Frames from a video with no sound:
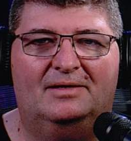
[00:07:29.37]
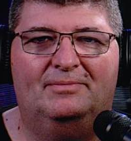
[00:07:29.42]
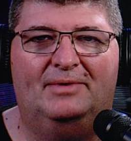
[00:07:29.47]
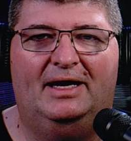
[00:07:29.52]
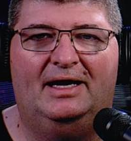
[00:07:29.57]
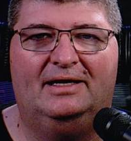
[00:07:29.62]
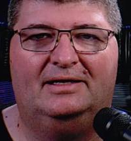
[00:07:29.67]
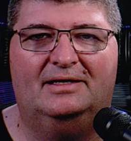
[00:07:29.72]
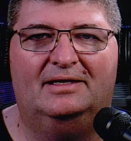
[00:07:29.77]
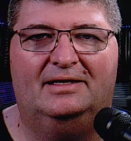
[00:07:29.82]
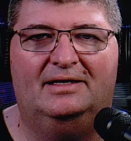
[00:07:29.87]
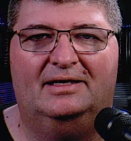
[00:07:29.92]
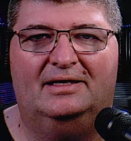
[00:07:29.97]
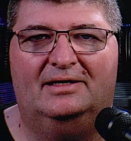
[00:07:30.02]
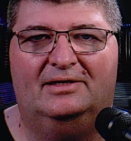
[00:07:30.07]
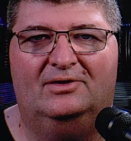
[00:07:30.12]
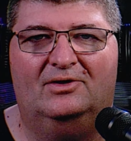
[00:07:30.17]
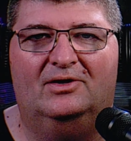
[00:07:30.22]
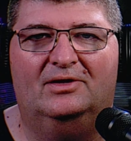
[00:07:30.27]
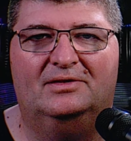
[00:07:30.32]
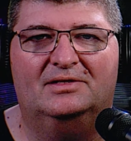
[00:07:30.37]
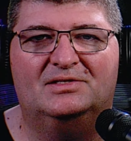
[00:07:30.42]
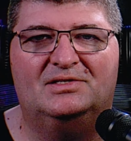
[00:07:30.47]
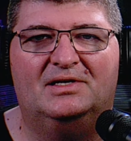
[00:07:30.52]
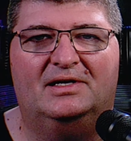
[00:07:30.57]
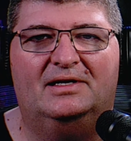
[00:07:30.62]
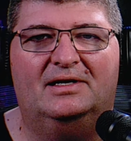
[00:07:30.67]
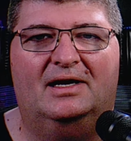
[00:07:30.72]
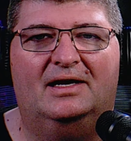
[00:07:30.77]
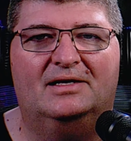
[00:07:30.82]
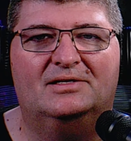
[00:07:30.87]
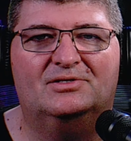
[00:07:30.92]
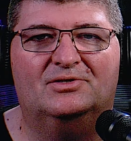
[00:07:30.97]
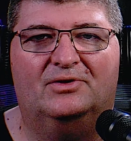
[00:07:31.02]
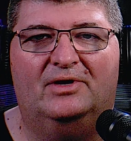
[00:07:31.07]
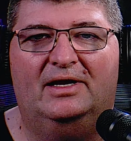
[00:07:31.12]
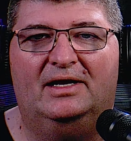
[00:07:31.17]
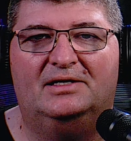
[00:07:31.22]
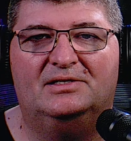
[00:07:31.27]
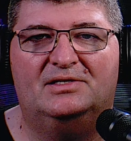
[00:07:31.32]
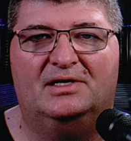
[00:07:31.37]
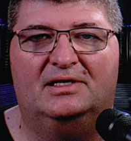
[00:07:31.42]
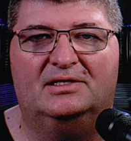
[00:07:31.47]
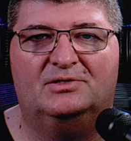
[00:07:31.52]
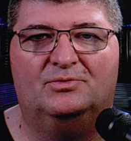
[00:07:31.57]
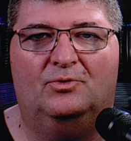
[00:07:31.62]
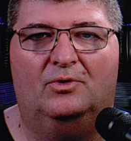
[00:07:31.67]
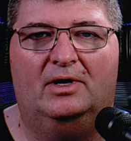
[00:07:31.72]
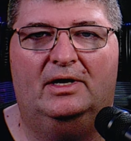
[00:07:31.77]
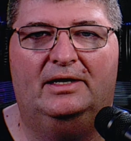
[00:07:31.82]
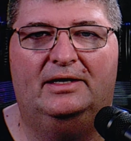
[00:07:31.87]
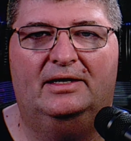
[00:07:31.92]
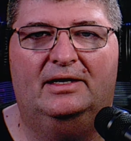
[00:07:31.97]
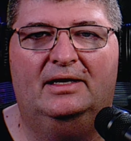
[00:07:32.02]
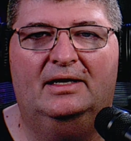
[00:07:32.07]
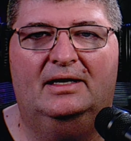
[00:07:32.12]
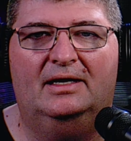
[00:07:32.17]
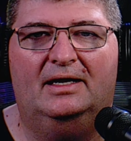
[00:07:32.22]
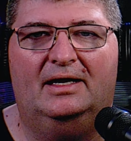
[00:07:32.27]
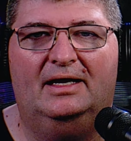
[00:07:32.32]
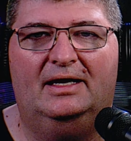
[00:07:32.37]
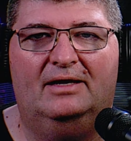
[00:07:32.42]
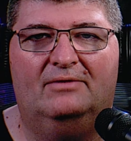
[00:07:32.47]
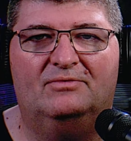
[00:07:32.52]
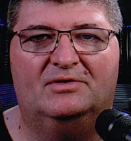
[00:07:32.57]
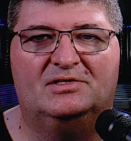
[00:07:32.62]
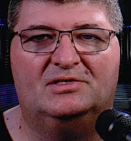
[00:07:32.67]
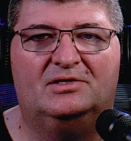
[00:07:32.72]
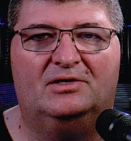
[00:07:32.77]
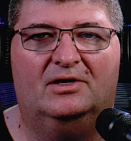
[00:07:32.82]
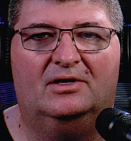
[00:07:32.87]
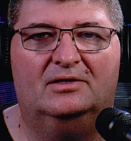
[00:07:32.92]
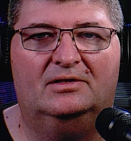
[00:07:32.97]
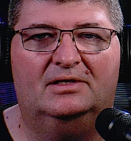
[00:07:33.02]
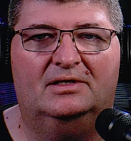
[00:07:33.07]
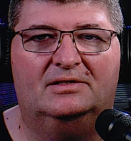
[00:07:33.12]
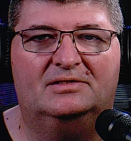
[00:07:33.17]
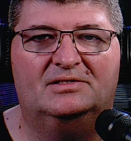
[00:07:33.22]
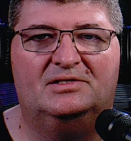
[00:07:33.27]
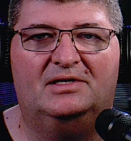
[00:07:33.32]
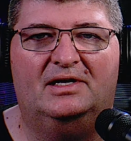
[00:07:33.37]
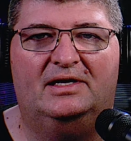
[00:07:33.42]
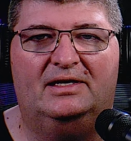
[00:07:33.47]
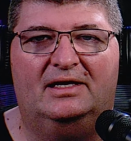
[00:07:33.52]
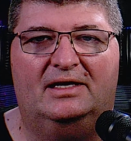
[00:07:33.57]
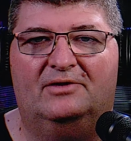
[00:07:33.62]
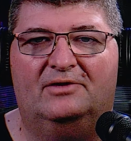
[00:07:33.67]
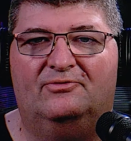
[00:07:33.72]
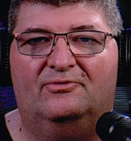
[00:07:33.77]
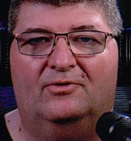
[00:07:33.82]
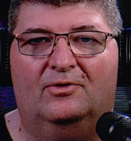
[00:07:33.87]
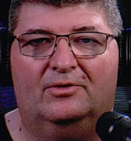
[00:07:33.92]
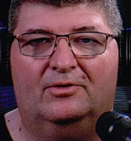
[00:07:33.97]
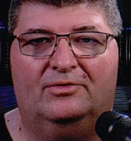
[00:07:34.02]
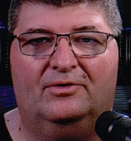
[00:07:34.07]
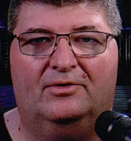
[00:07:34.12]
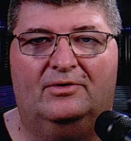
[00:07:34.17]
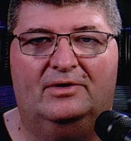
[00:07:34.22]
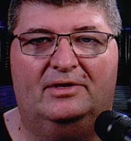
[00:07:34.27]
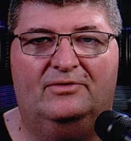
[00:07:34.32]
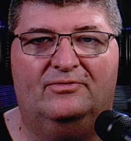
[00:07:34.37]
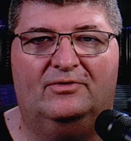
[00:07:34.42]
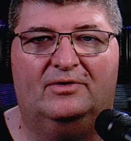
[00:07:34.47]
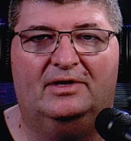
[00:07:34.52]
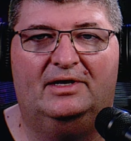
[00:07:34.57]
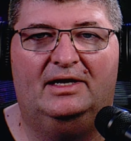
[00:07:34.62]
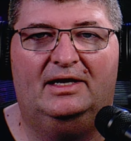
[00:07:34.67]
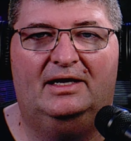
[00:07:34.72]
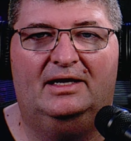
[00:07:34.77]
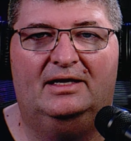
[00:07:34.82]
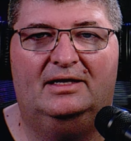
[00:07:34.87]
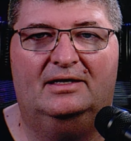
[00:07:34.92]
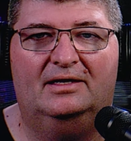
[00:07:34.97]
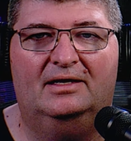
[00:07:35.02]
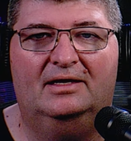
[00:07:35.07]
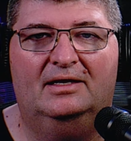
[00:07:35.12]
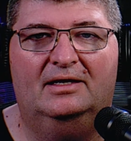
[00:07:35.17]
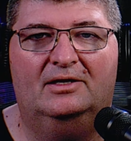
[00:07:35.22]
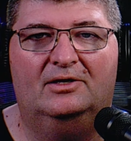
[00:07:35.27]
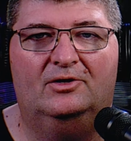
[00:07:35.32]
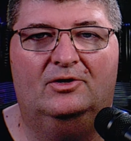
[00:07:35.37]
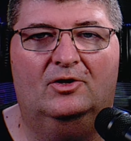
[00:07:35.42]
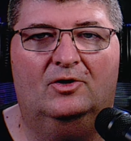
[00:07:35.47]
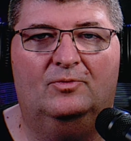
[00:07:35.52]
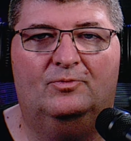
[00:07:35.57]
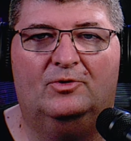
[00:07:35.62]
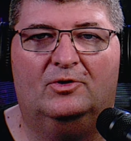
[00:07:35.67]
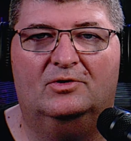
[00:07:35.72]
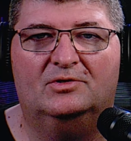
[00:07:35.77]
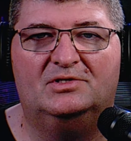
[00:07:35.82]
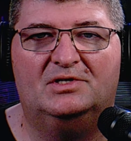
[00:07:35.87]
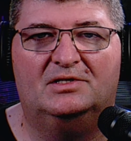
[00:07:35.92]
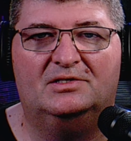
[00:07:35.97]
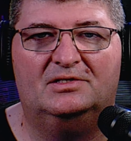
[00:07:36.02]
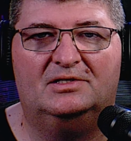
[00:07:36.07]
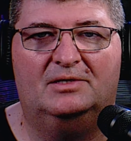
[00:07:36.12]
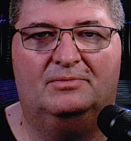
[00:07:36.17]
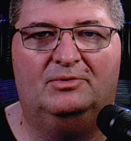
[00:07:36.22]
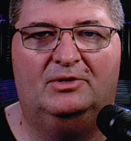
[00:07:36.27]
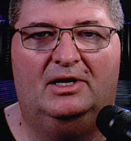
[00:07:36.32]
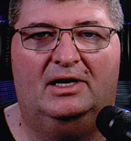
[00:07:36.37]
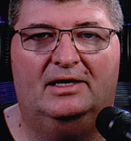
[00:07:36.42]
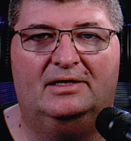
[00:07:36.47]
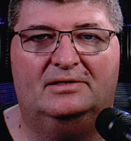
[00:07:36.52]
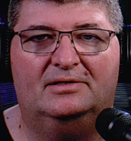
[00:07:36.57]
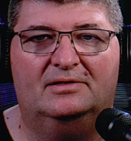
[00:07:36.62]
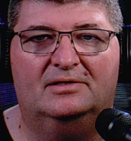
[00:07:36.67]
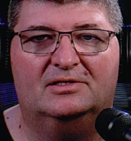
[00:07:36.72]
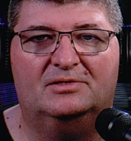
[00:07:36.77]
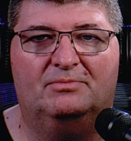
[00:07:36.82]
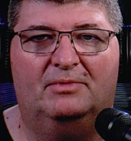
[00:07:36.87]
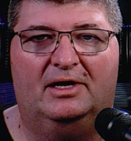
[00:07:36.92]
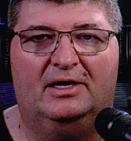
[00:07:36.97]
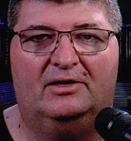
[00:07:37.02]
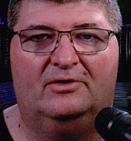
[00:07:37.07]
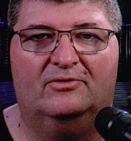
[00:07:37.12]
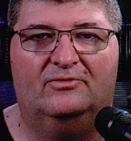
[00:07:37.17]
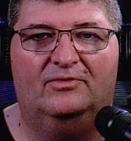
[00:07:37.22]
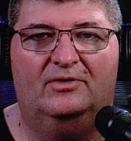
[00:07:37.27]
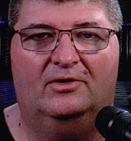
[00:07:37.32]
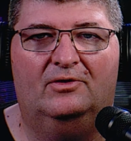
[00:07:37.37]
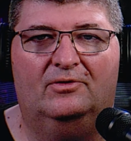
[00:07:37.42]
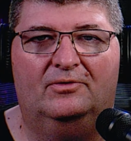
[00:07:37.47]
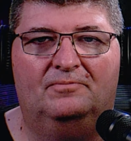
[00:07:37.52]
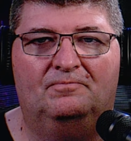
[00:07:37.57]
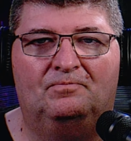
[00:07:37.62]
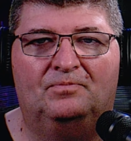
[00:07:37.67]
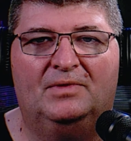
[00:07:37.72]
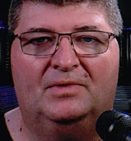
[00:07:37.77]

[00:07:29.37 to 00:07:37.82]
back again on the Sennheiser XS1. I have the Scarlett set at 430 for gain, no processing applied to this microphone.